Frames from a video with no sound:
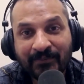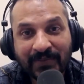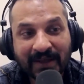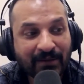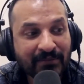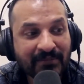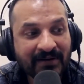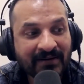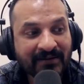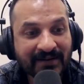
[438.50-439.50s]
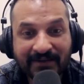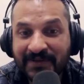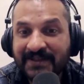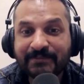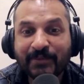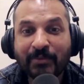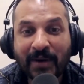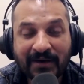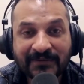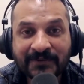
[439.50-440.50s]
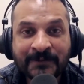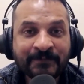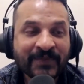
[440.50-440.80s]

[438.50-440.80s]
you know, relevant, more powerful.